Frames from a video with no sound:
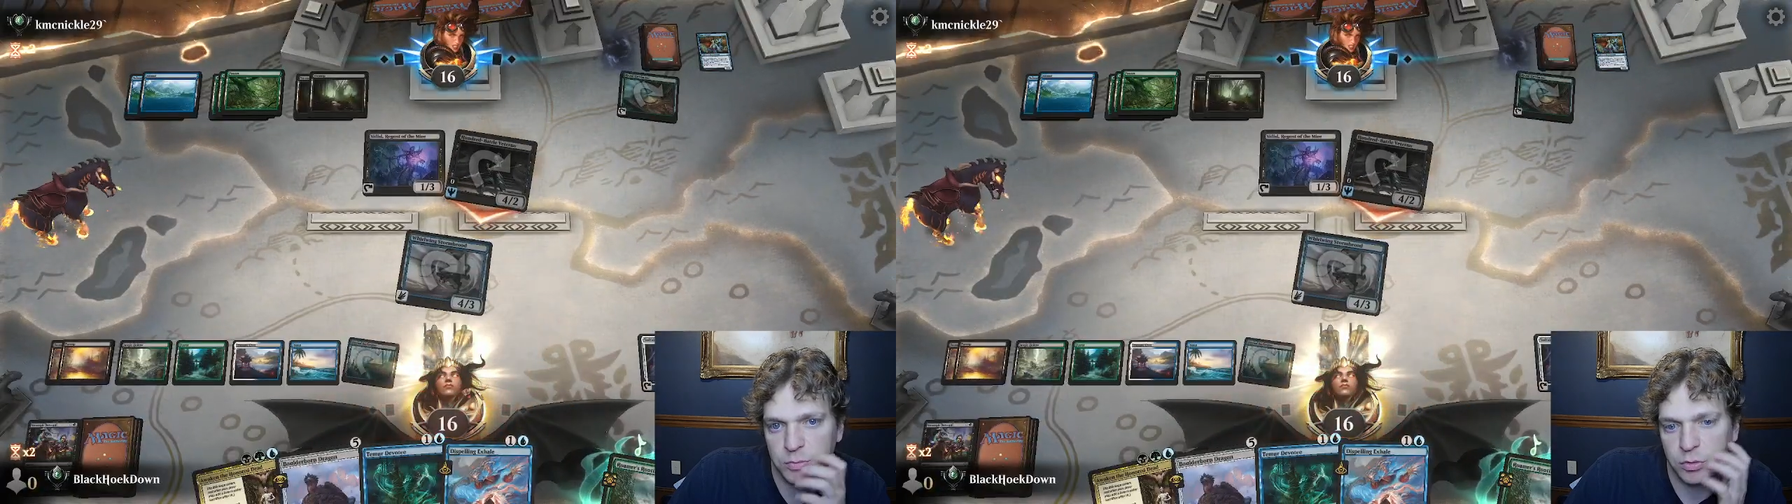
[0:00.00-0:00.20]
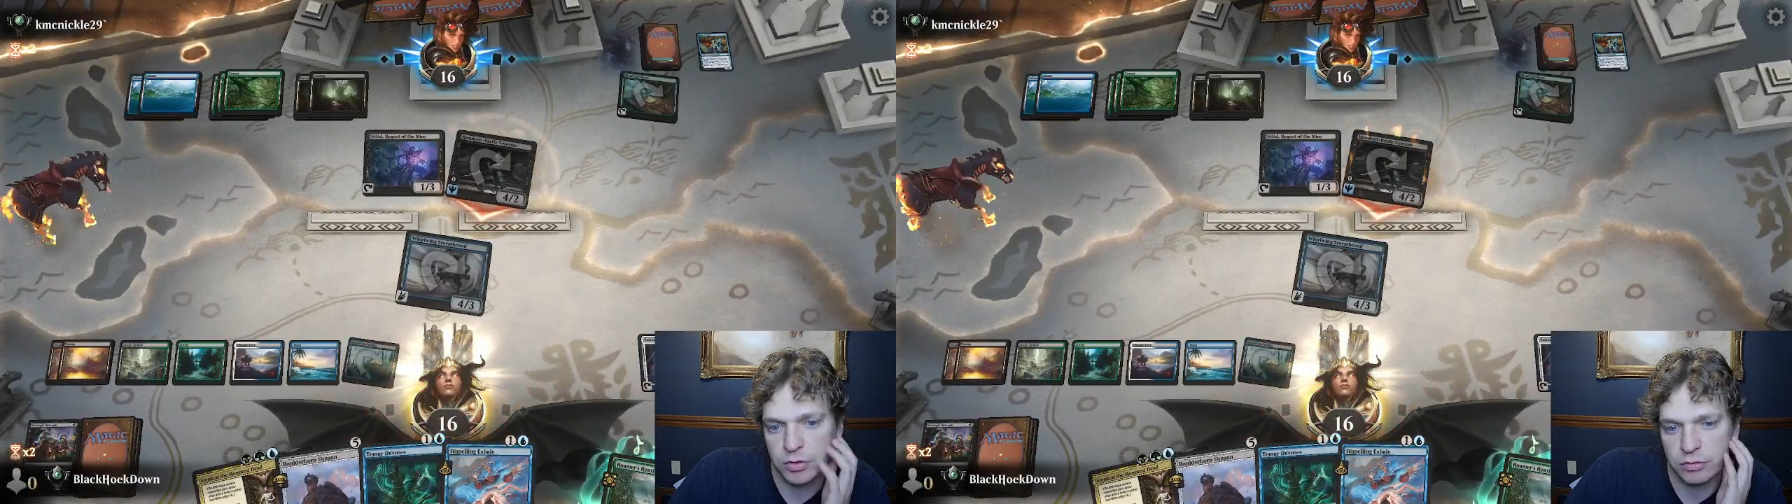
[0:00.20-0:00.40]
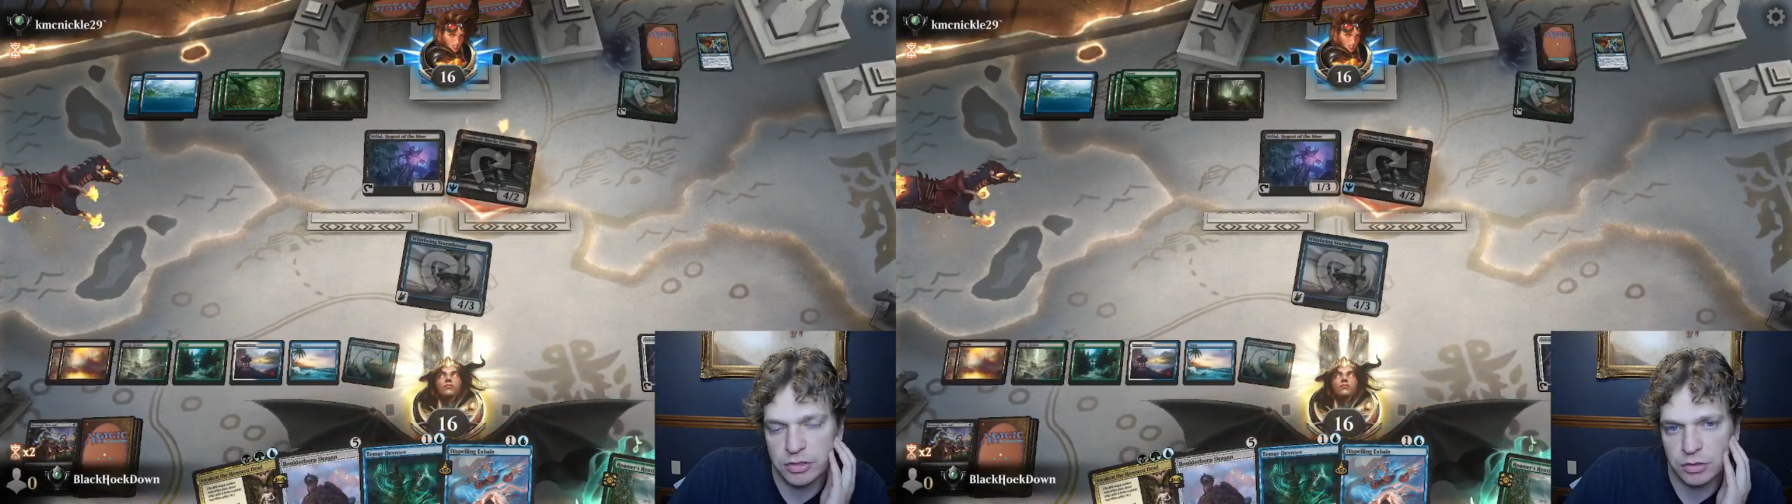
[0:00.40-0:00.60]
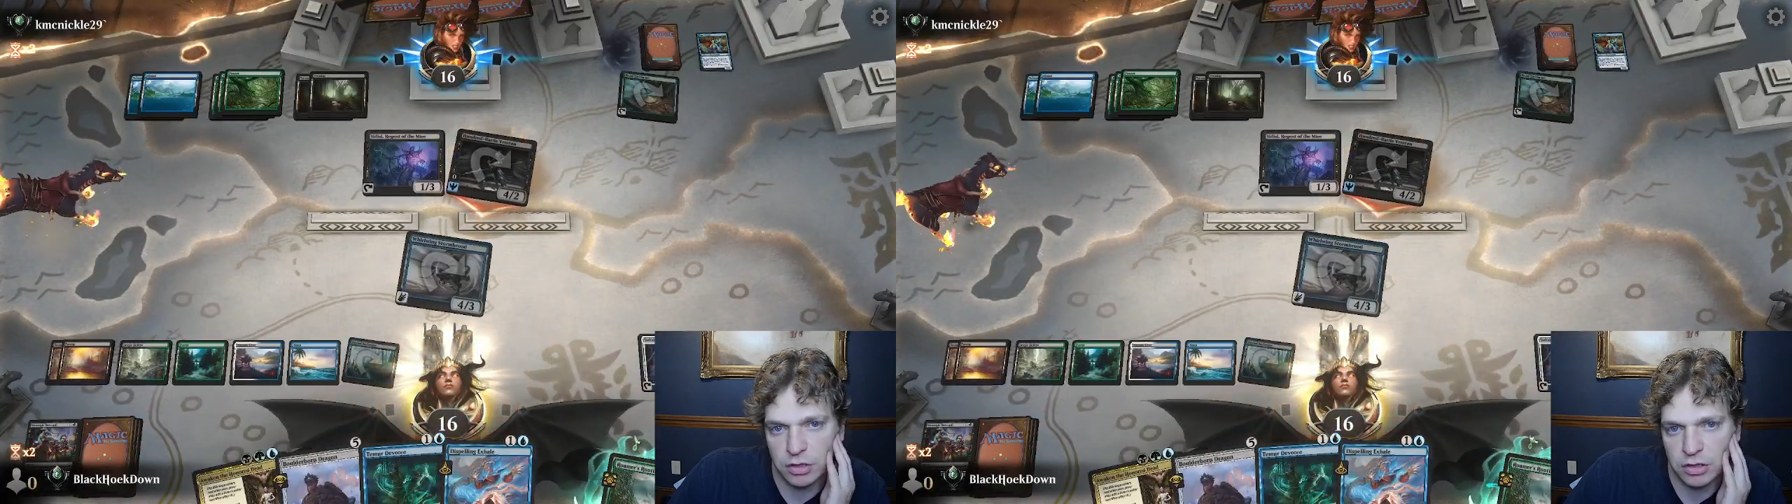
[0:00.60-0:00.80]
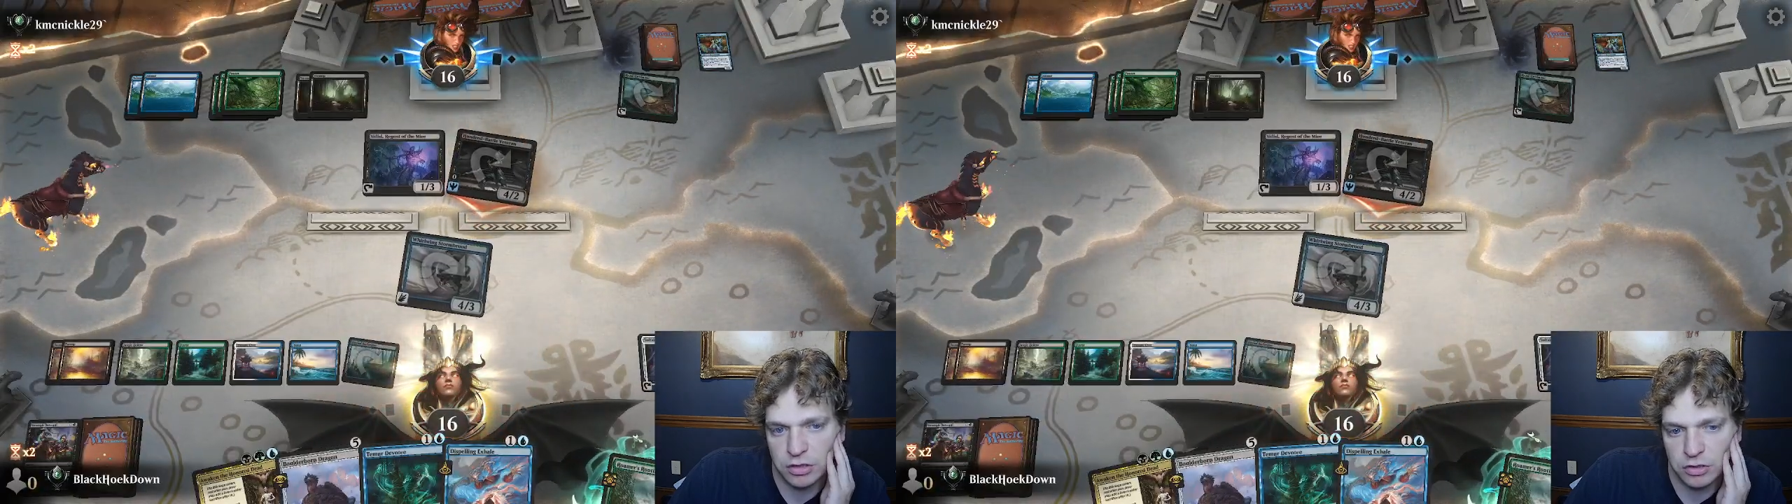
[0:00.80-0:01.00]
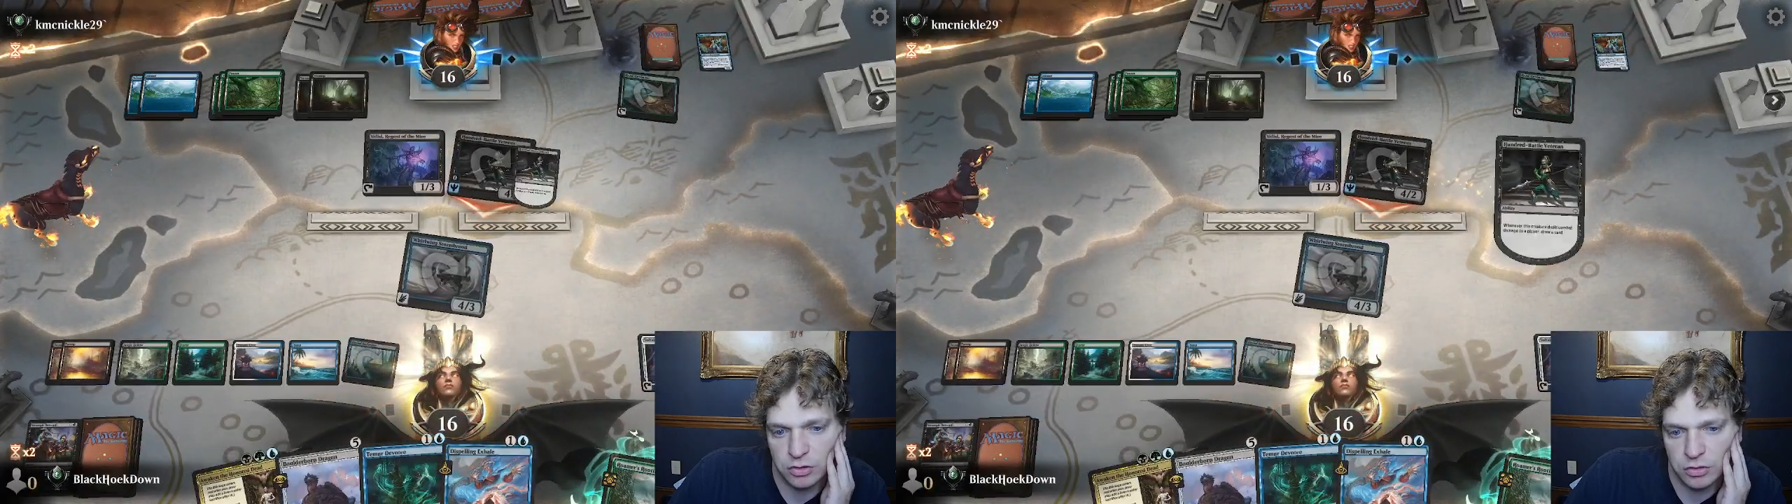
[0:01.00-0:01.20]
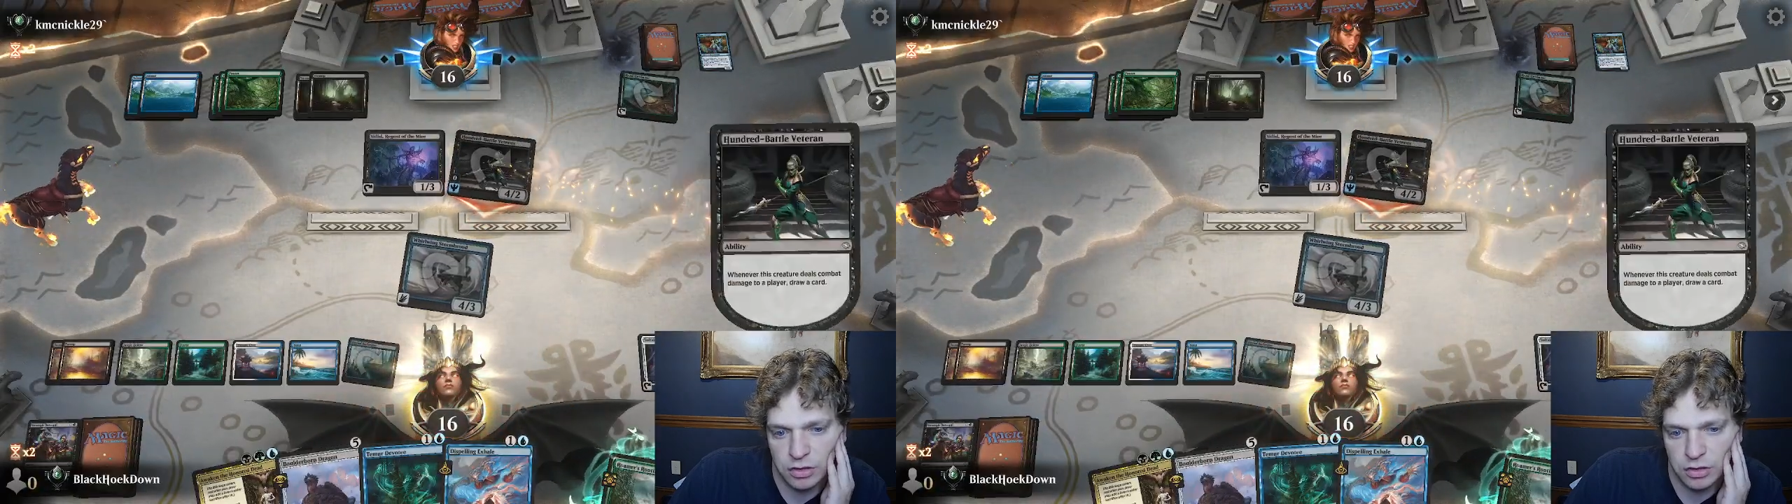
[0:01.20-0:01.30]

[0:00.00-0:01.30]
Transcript: the creature, one of the two,